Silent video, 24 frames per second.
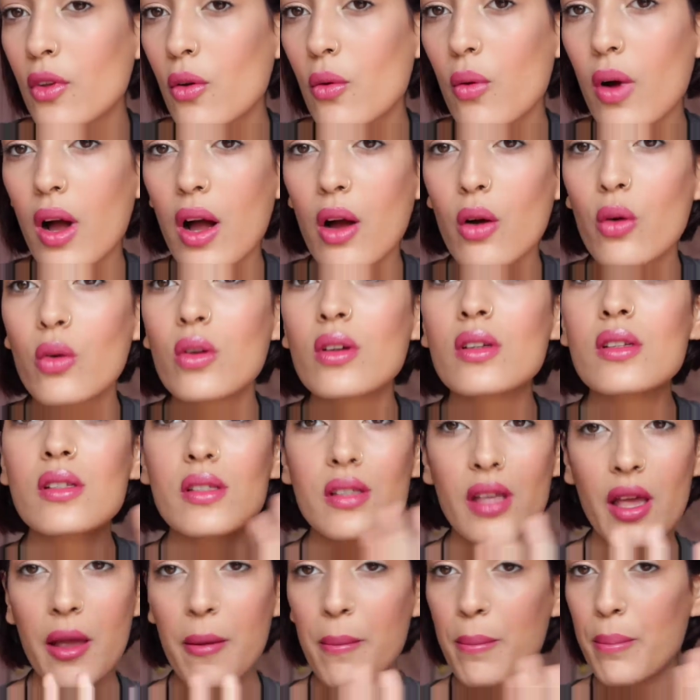Wow,
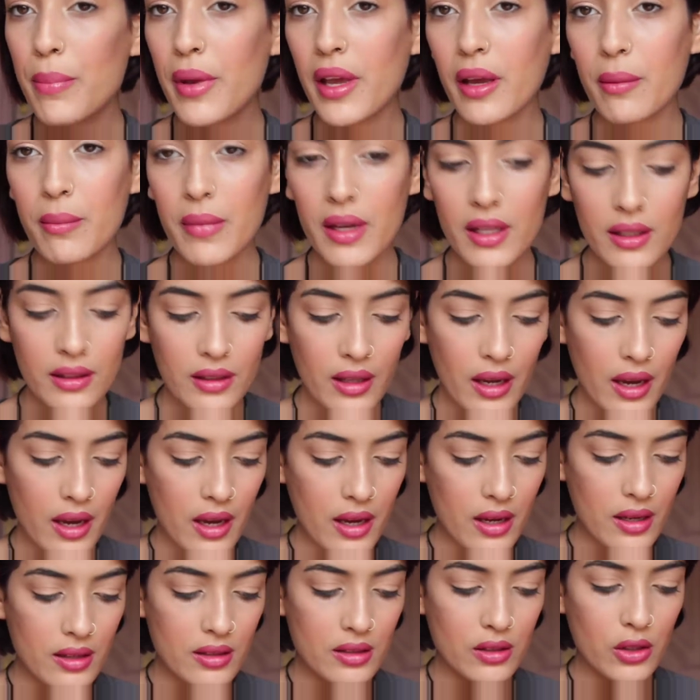same pigment
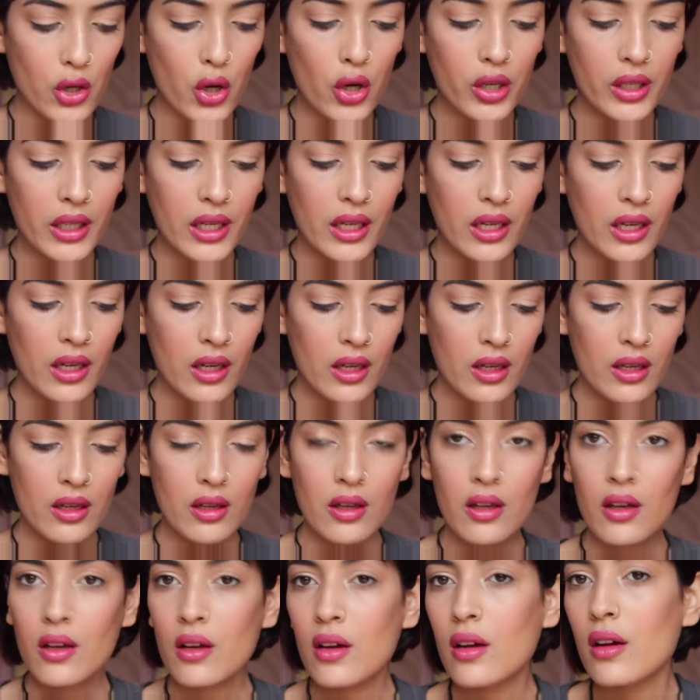as Naughty,
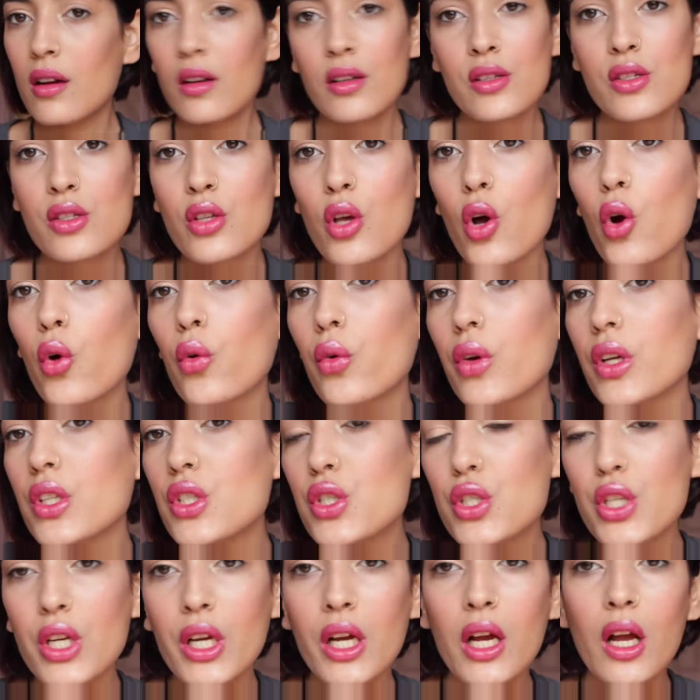so
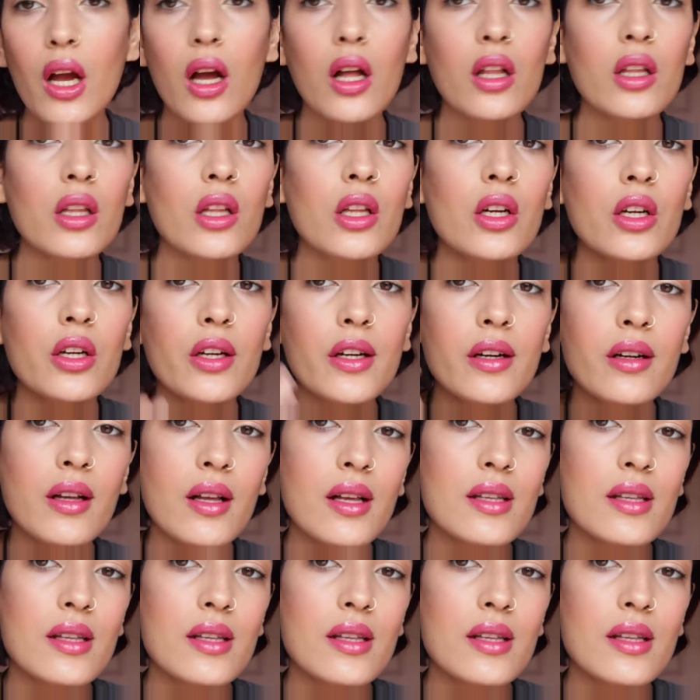rich in color,